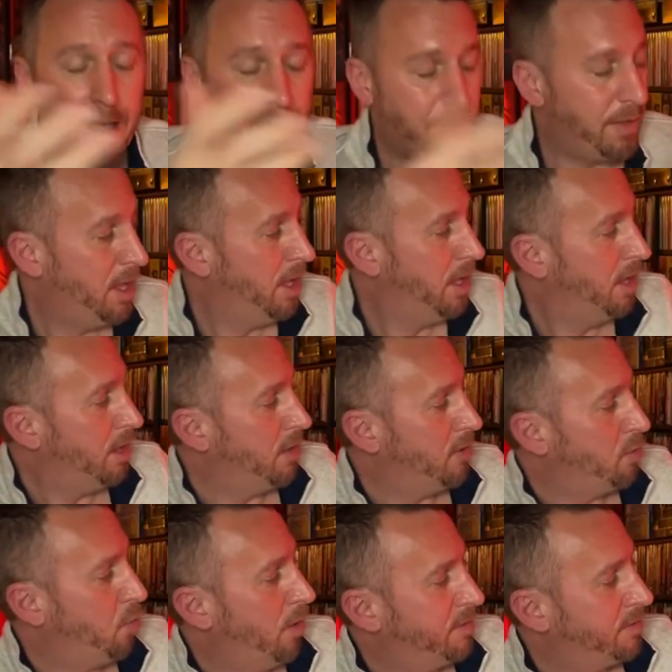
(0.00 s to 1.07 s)
is
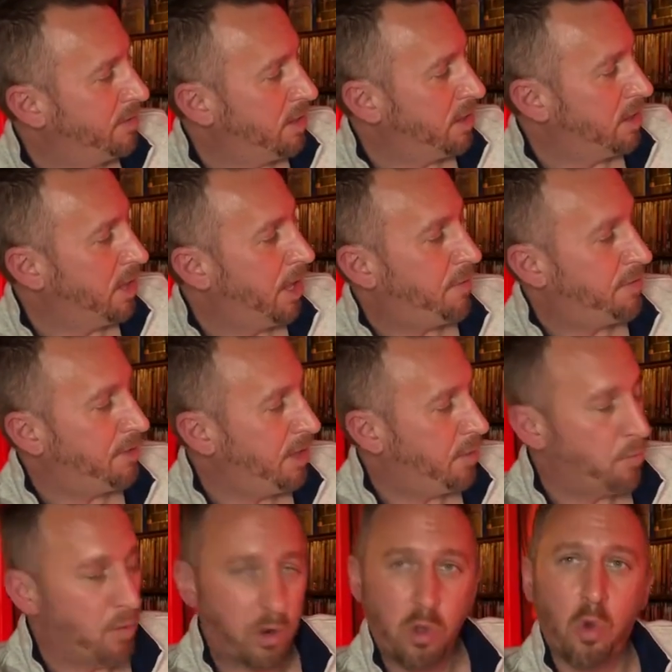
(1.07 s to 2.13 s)
what's left and
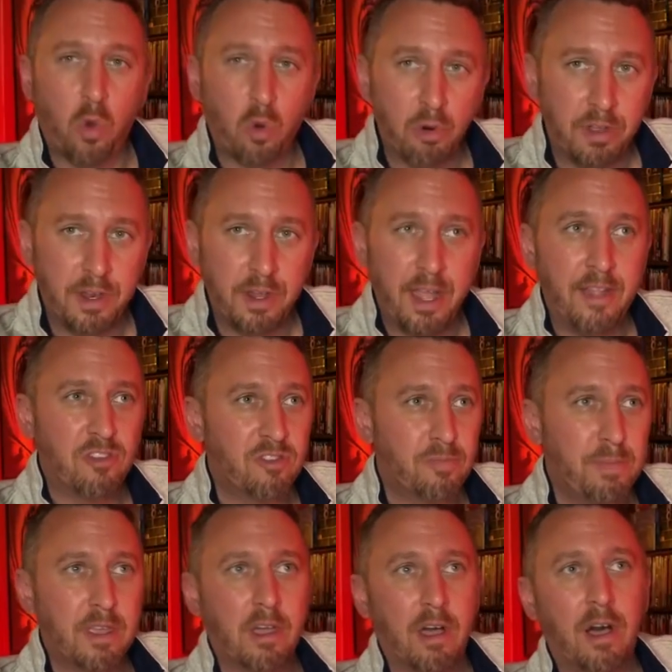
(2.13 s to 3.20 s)
recorded. And just
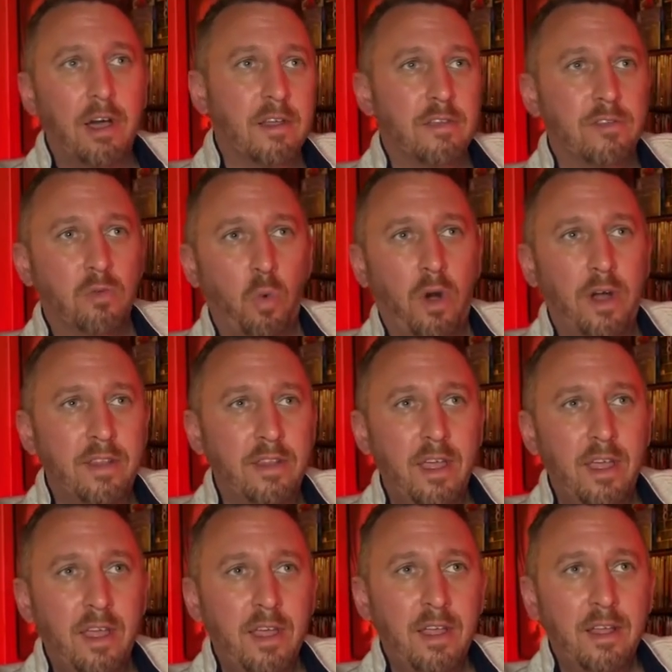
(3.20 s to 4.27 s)
because one
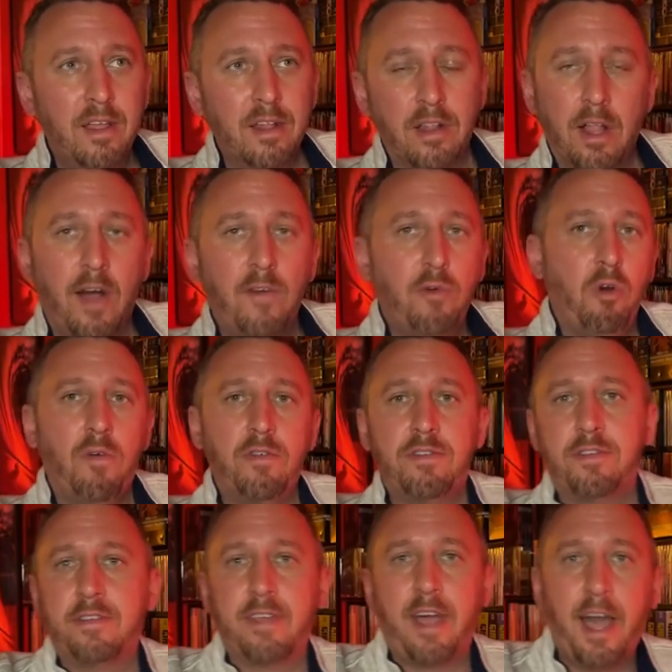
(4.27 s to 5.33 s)
level of
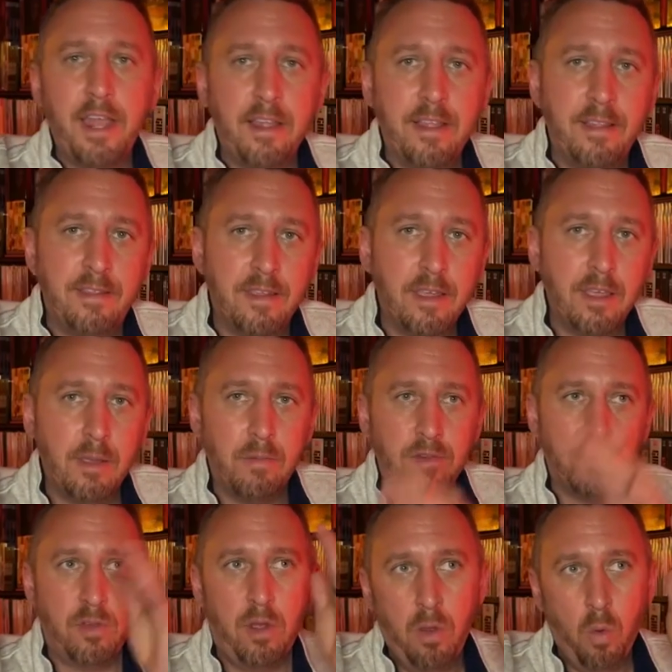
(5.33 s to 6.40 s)
society deems
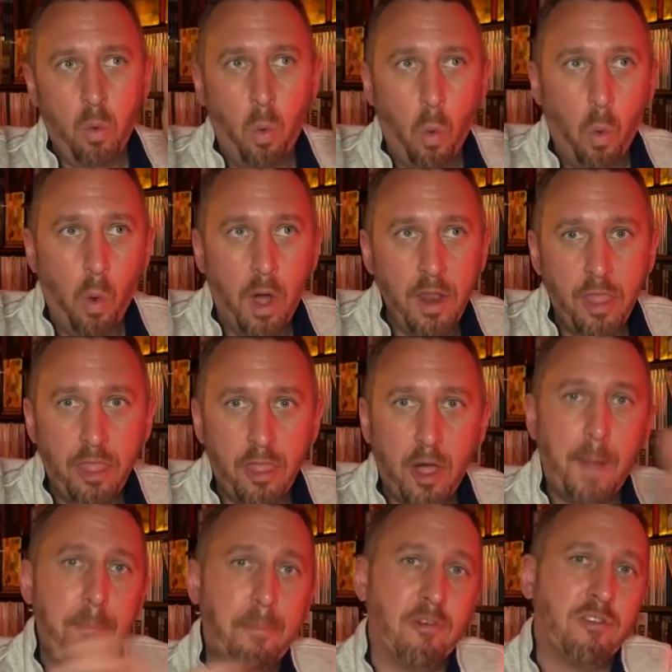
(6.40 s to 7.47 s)
one thought
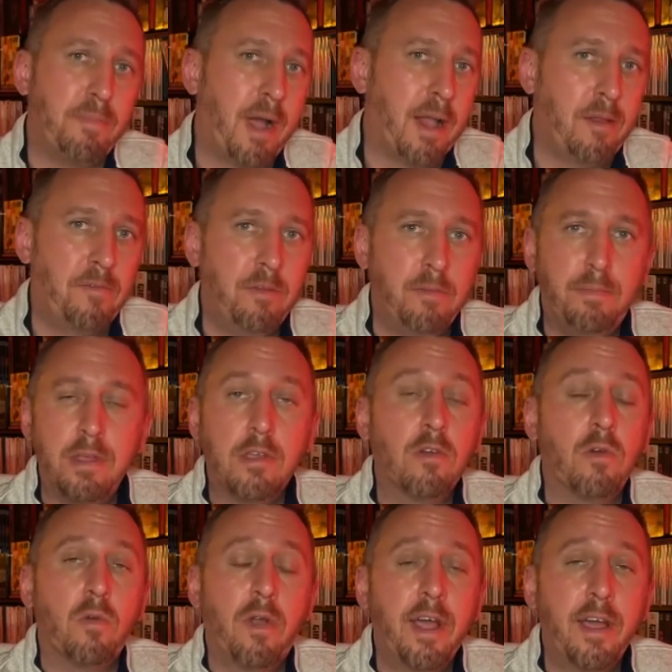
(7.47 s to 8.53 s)
perspective to be correct